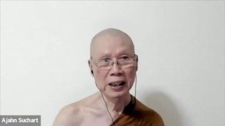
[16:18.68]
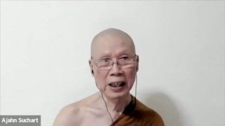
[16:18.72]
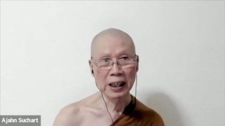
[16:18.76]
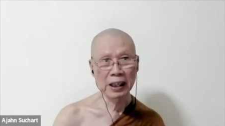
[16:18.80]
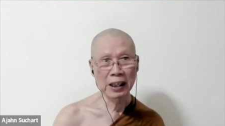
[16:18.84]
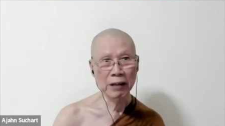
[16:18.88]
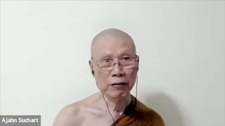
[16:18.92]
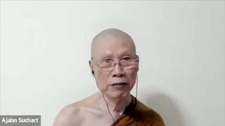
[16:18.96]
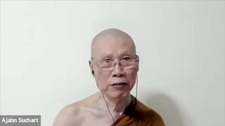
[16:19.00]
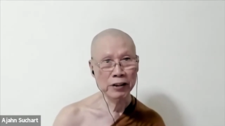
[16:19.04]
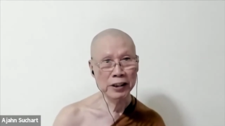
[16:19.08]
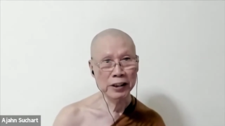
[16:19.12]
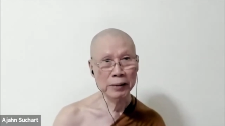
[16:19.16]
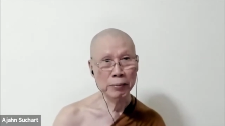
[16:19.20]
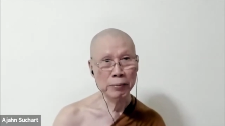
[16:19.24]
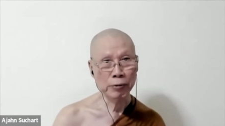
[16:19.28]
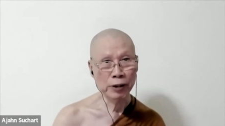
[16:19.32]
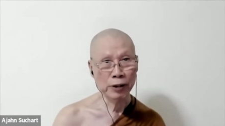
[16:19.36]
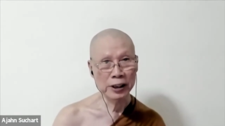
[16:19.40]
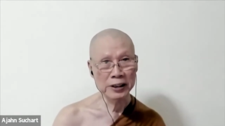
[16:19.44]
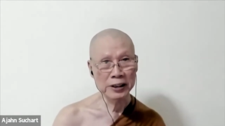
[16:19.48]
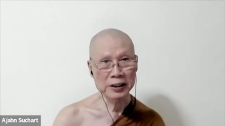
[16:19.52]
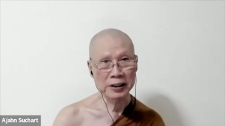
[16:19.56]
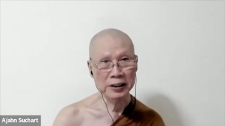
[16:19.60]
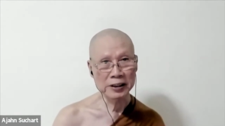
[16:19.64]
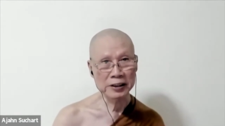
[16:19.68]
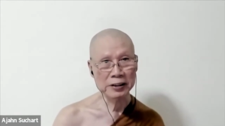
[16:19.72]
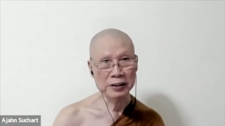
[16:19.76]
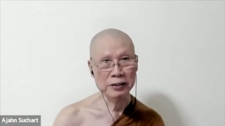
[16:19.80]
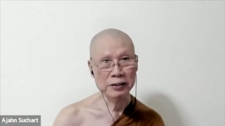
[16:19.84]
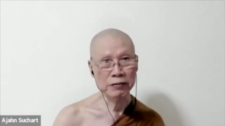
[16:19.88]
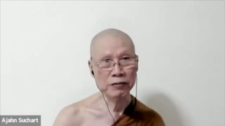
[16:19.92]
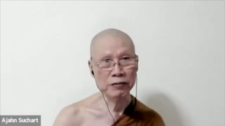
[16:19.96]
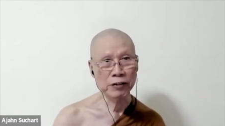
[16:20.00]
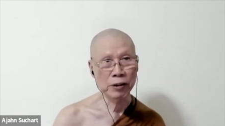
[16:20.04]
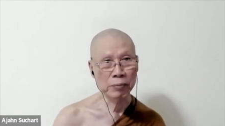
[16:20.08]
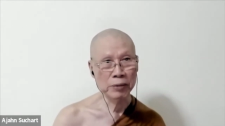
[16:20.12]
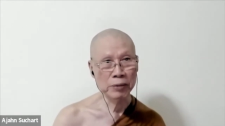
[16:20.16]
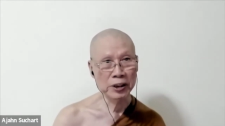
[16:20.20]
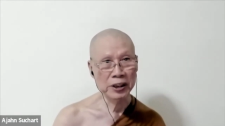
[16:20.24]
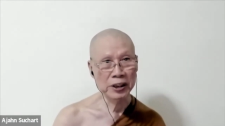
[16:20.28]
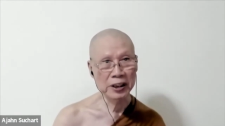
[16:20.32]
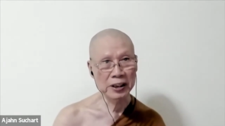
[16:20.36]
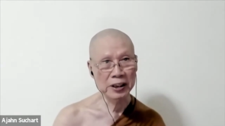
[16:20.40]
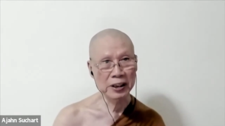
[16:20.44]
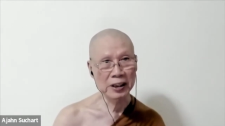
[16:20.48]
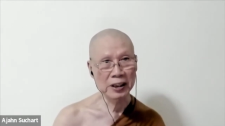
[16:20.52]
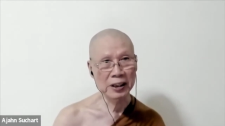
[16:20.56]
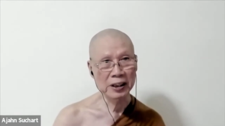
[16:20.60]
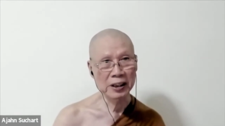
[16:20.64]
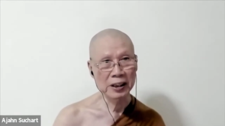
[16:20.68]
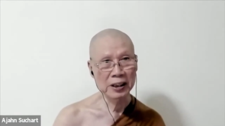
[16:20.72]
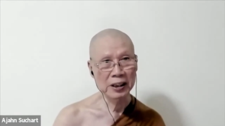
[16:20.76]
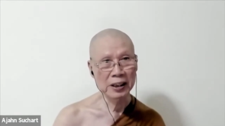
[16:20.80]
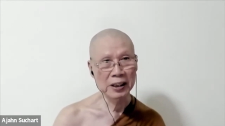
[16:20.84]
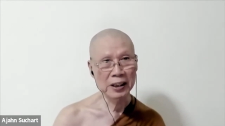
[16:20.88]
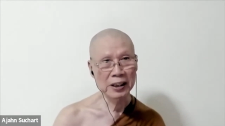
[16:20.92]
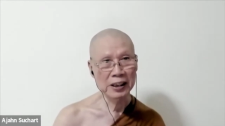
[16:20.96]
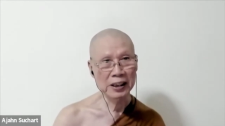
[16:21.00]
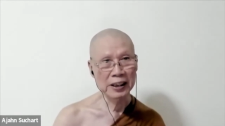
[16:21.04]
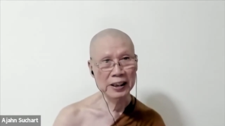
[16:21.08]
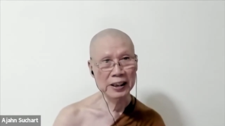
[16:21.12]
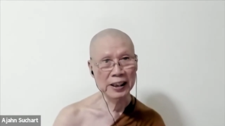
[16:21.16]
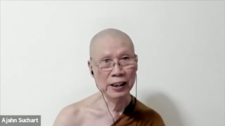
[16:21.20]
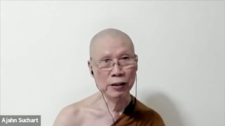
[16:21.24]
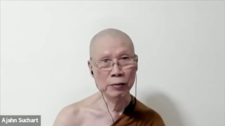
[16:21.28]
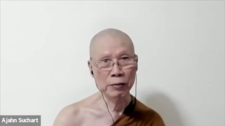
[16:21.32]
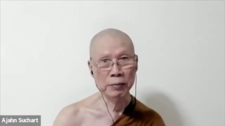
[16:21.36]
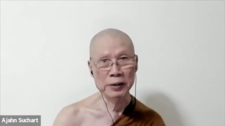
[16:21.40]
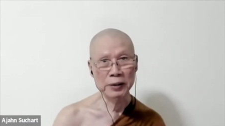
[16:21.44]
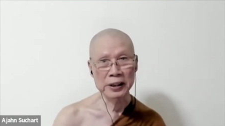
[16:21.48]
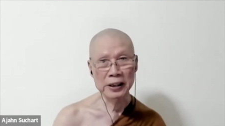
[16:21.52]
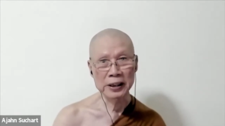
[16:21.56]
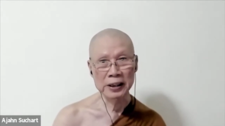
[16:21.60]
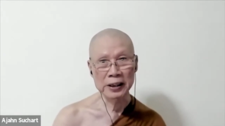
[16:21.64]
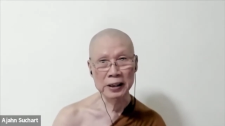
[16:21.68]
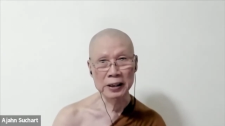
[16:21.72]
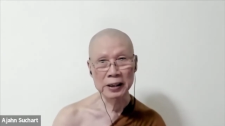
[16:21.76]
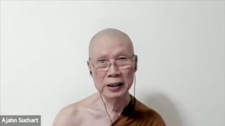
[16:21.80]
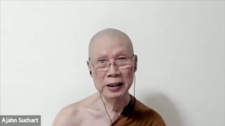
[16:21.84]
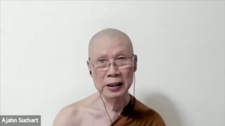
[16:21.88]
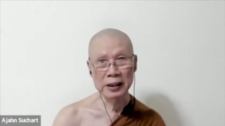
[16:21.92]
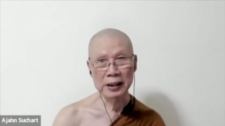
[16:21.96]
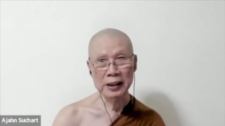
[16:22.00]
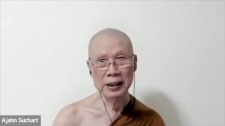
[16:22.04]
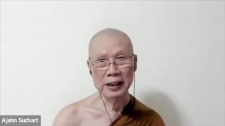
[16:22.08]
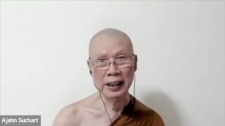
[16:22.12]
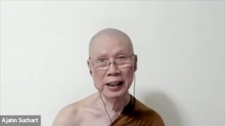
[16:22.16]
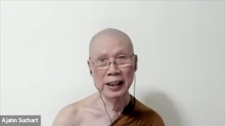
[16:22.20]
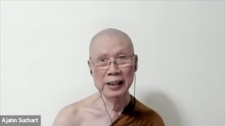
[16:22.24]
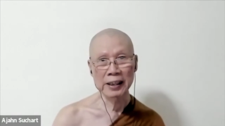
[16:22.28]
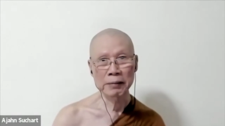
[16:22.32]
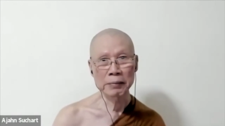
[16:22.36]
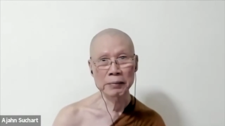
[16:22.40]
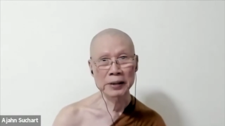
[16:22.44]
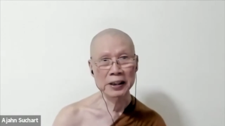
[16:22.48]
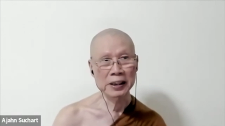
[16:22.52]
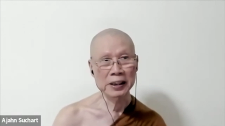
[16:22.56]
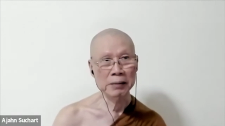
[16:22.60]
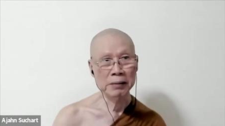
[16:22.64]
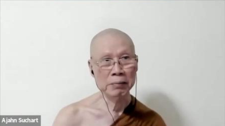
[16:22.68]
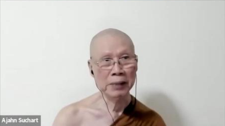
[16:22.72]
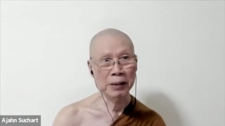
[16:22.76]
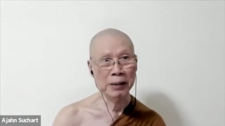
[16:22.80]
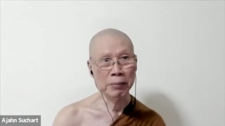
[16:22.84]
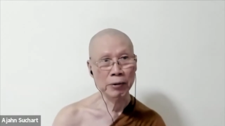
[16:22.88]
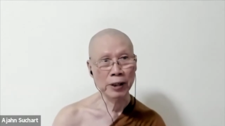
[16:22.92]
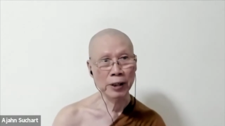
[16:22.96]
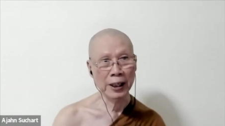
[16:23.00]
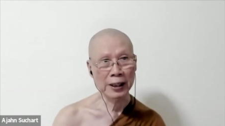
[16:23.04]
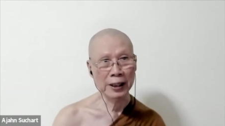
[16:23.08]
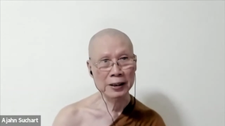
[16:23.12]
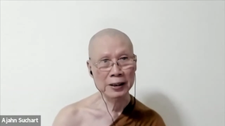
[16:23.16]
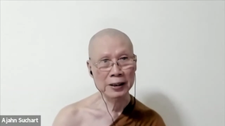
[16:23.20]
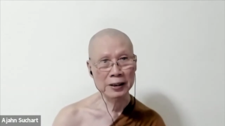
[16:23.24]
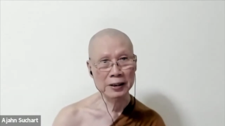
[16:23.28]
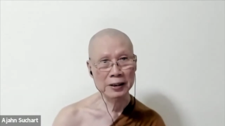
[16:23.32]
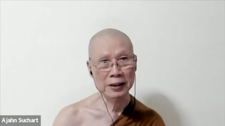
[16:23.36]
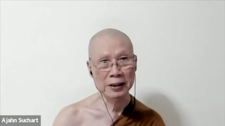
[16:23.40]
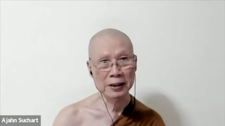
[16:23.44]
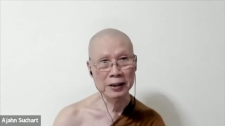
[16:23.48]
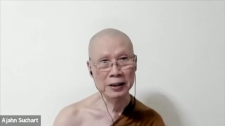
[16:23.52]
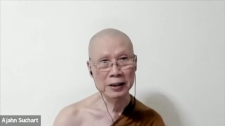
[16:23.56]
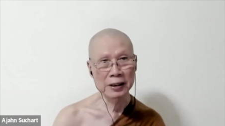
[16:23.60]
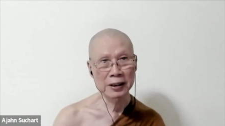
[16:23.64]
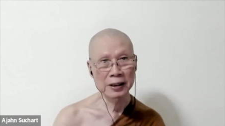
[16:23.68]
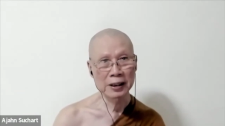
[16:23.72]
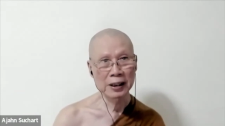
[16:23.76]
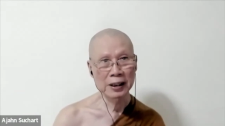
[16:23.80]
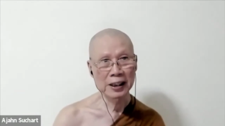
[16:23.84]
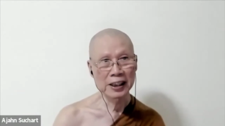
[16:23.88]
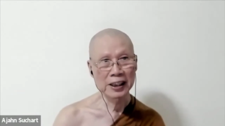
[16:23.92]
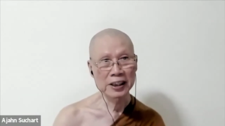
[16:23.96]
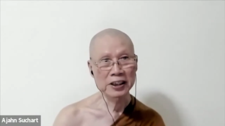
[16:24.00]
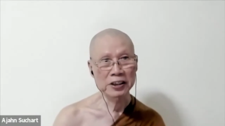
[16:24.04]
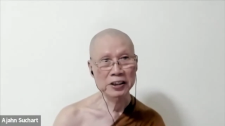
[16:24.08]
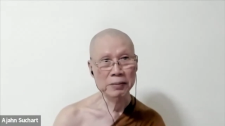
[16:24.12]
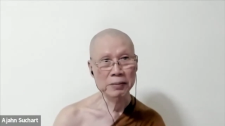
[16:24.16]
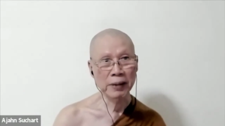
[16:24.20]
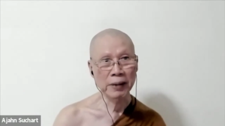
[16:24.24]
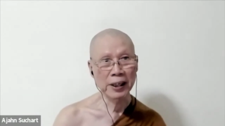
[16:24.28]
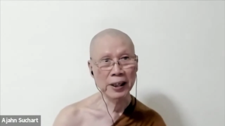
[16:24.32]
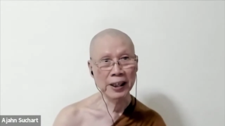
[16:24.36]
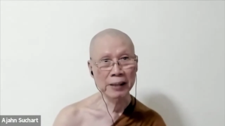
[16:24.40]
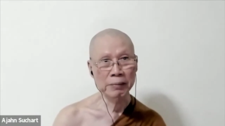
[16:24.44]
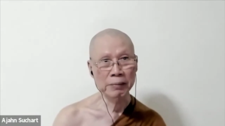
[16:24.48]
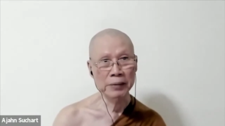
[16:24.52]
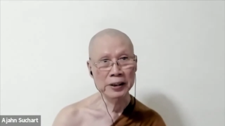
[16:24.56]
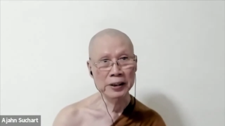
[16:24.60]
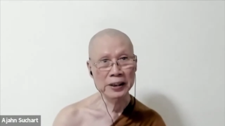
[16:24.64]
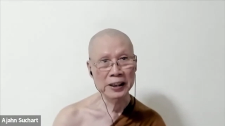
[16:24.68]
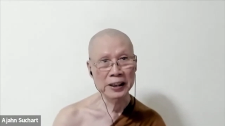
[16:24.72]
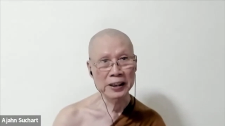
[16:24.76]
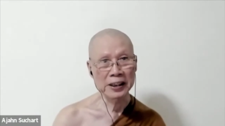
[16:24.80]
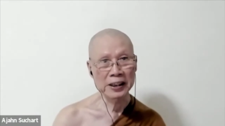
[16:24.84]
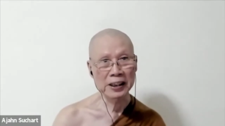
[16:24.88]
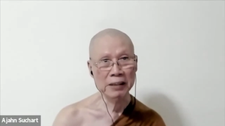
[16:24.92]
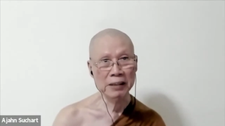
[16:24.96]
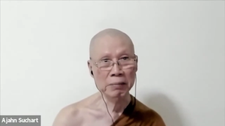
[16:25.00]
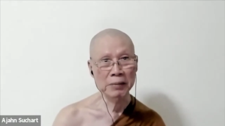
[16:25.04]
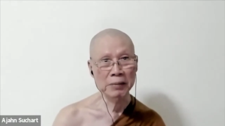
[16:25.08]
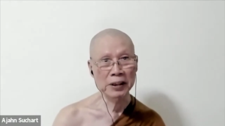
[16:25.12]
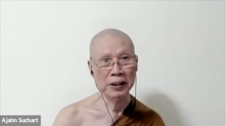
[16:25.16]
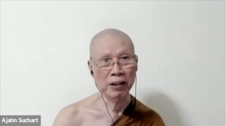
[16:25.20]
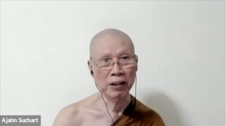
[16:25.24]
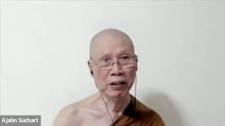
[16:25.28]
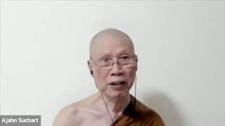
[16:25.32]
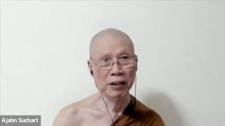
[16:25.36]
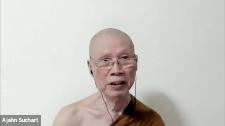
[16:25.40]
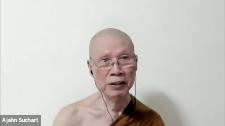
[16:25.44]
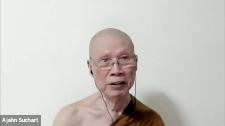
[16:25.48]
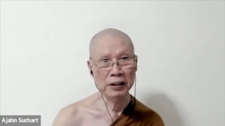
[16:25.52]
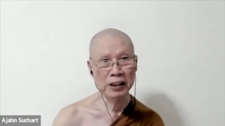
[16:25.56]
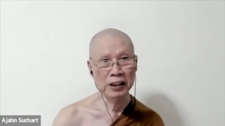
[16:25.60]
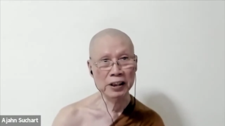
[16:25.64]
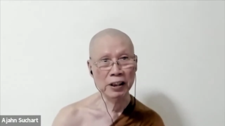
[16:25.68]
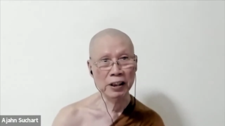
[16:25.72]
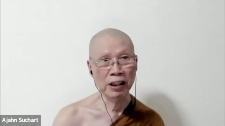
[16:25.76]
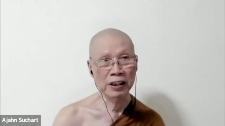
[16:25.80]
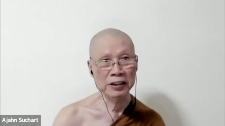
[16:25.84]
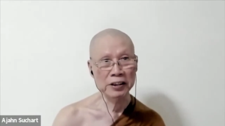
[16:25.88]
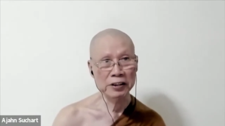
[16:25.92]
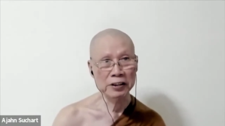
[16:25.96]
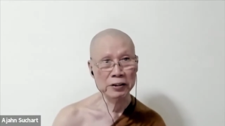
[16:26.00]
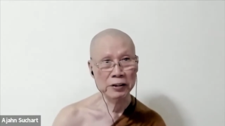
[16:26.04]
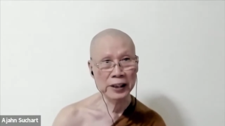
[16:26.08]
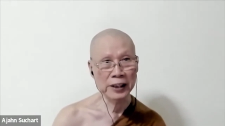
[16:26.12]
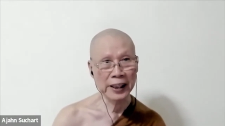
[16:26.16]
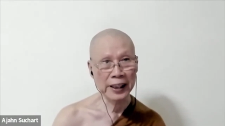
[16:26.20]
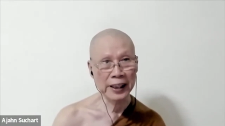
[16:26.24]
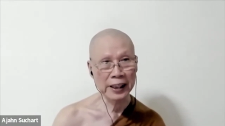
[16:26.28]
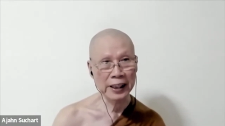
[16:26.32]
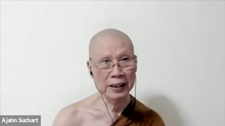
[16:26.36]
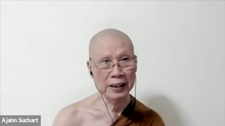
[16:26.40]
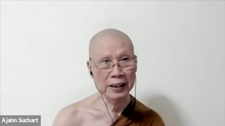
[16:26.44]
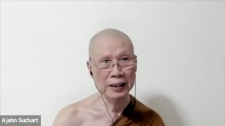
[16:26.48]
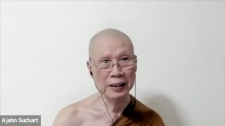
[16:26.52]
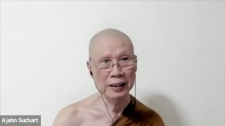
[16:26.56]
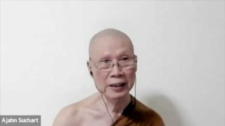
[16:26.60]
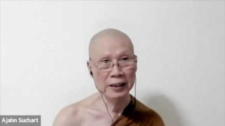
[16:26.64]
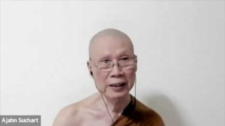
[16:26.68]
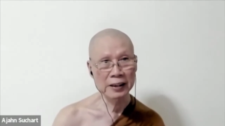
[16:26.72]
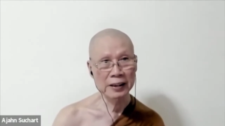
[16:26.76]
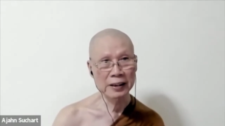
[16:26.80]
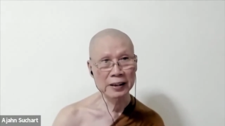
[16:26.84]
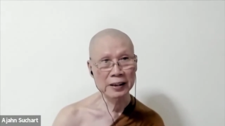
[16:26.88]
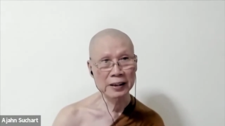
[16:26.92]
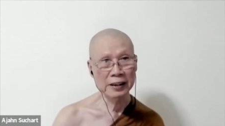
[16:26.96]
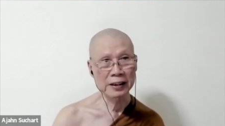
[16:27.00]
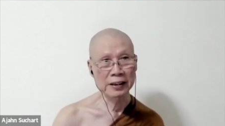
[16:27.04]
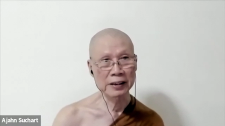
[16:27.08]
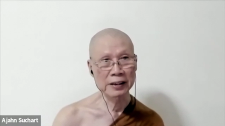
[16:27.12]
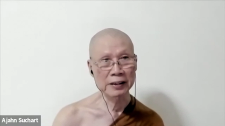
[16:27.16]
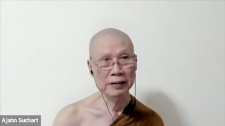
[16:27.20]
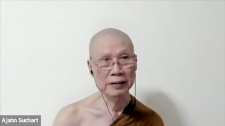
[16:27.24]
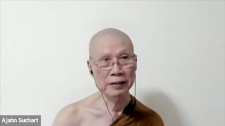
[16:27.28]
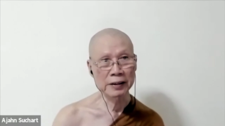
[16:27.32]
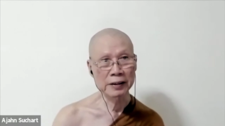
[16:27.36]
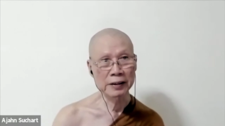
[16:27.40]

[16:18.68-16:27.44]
are very precious for me. It helped me guide me in my practice, inspire me, and keep me on on track. Yeah.